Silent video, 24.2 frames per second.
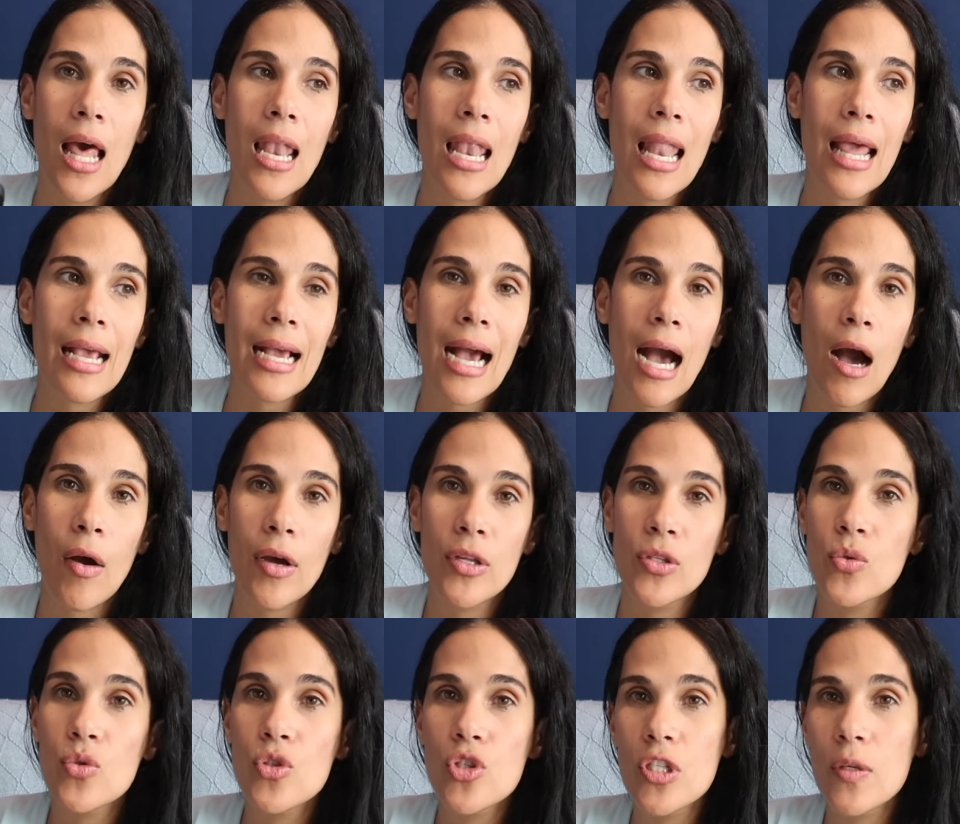like how I
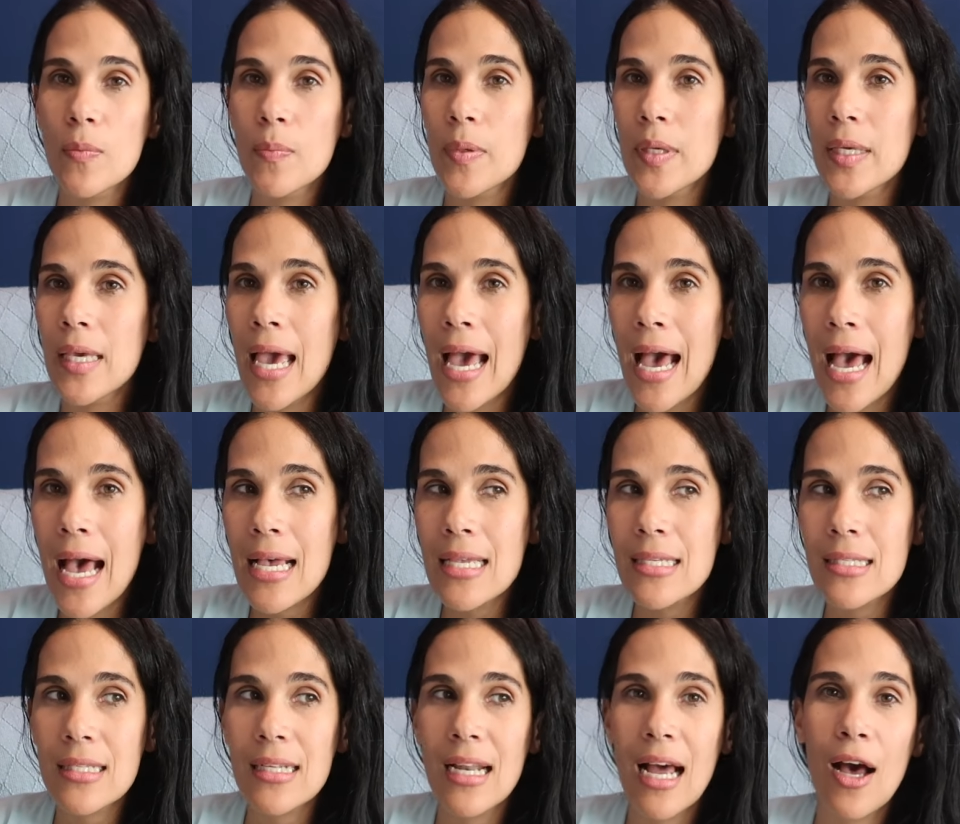do
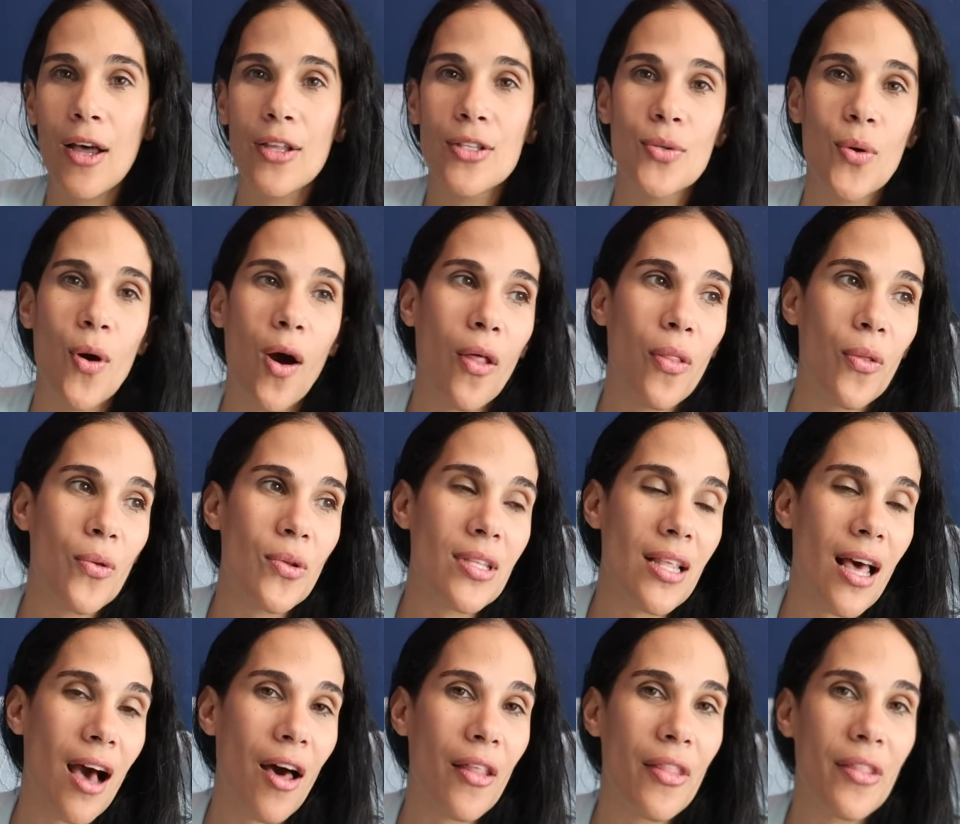GPS and how I do all
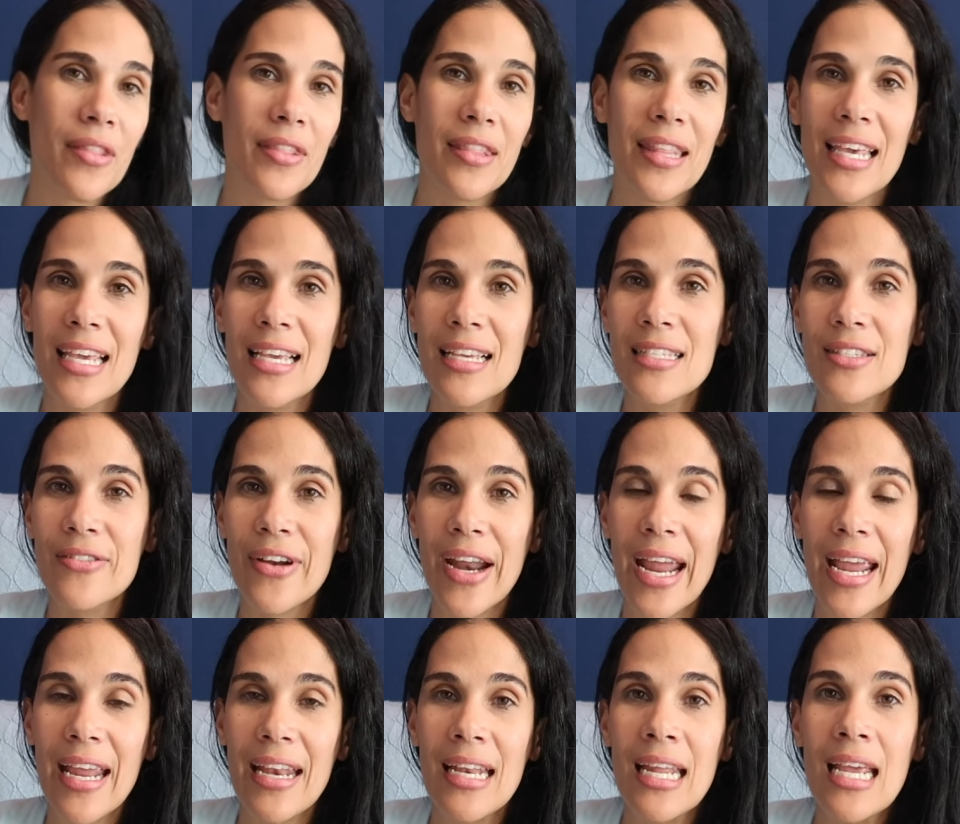those other things,
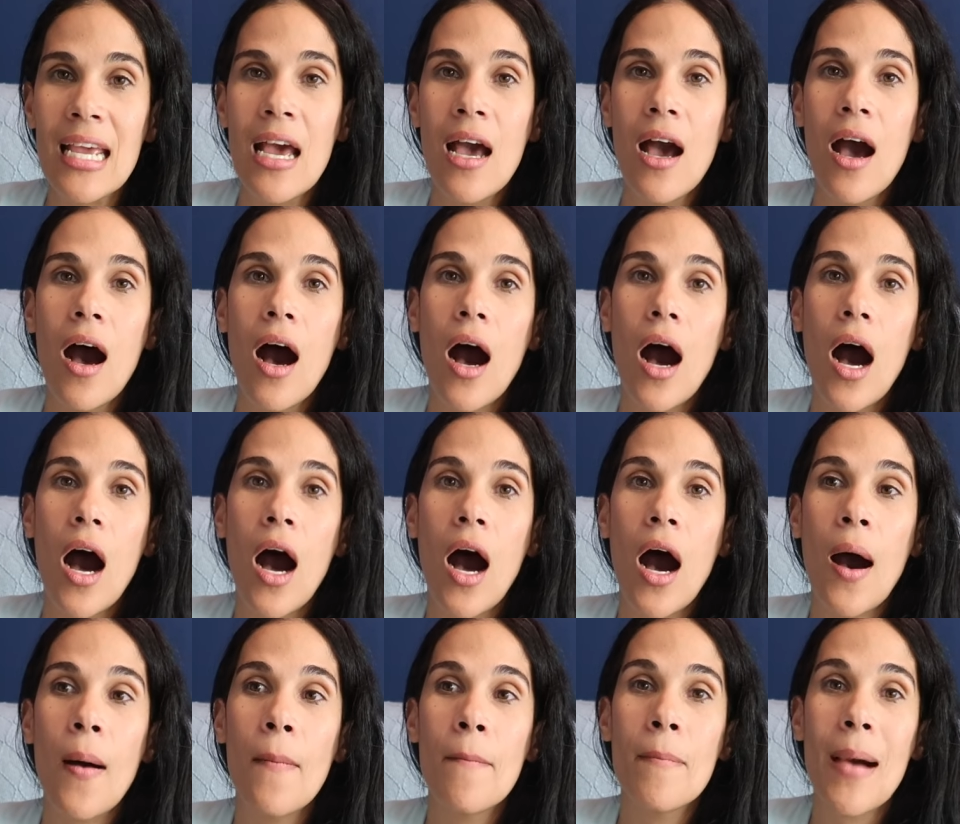right?
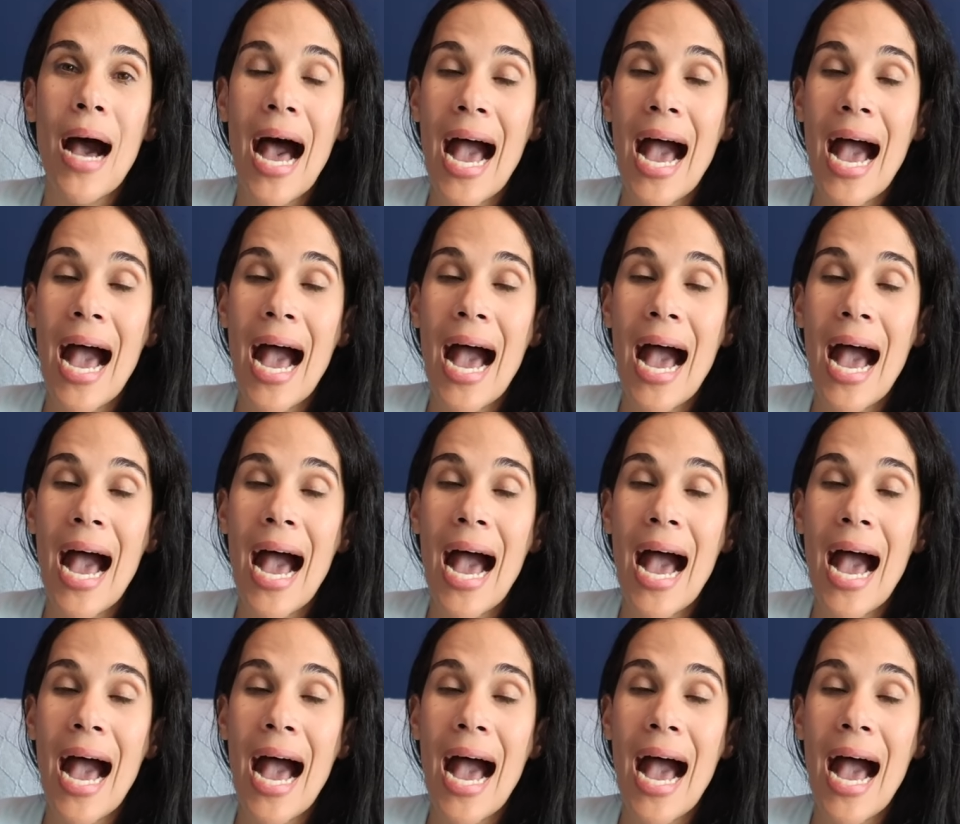Um,